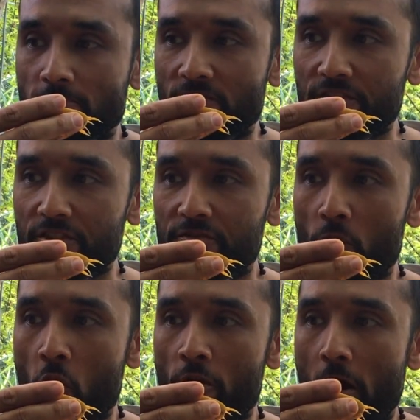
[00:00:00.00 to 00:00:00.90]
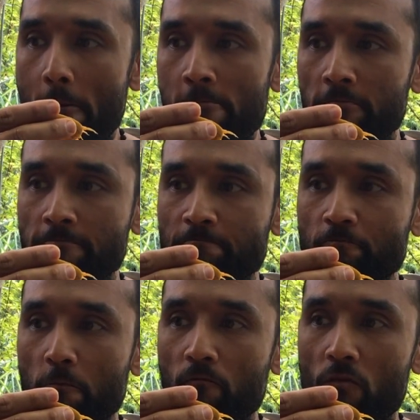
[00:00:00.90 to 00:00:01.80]
this is more mm,
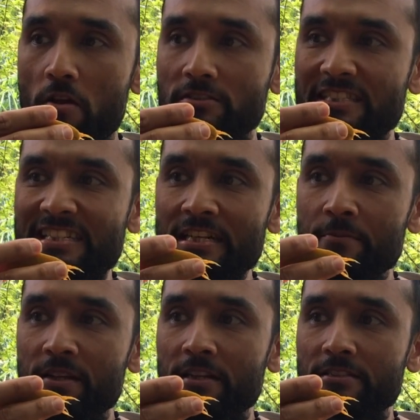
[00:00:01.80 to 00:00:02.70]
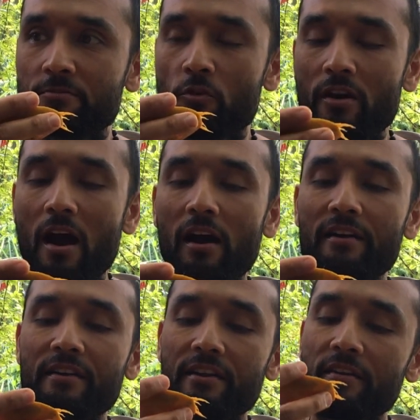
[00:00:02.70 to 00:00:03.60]
creamy it's more
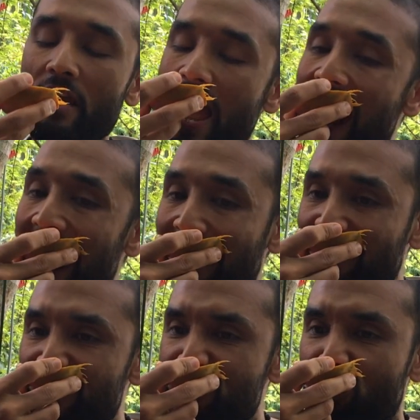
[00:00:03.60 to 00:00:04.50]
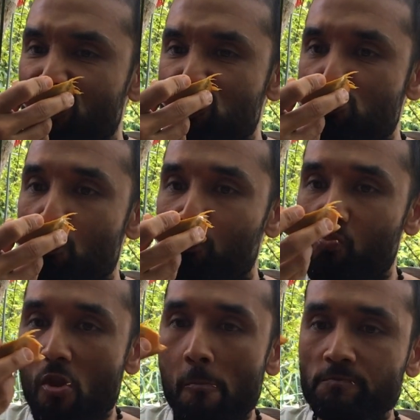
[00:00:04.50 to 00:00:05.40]
hearty
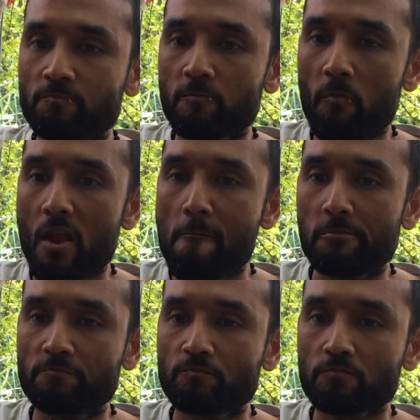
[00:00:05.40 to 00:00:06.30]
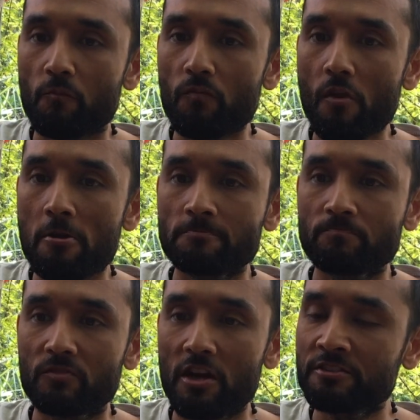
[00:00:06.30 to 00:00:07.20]

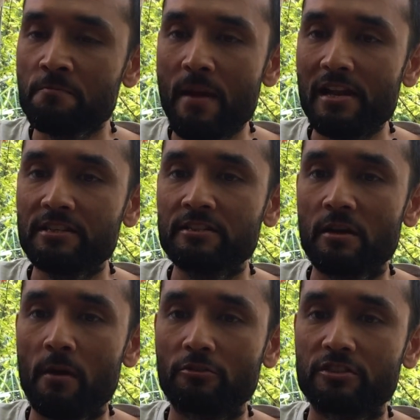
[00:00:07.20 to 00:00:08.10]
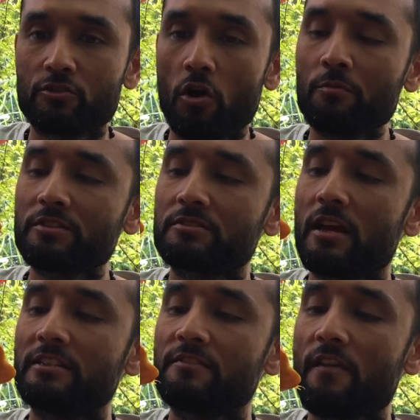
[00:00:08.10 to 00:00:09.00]
it doesn't melt in the mouth it's almost
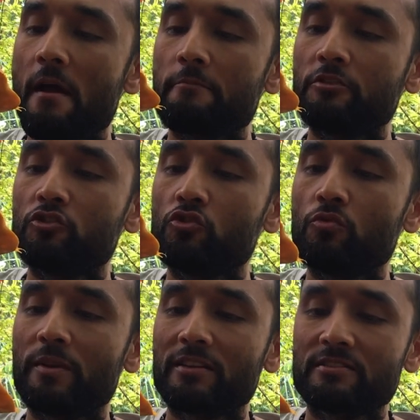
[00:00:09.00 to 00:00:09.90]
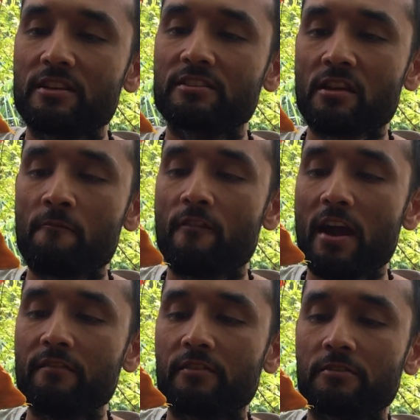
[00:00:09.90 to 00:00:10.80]
as if i have to chew because there is some
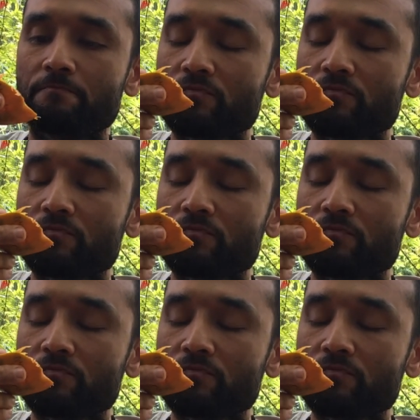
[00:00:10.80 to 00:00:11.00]
fiber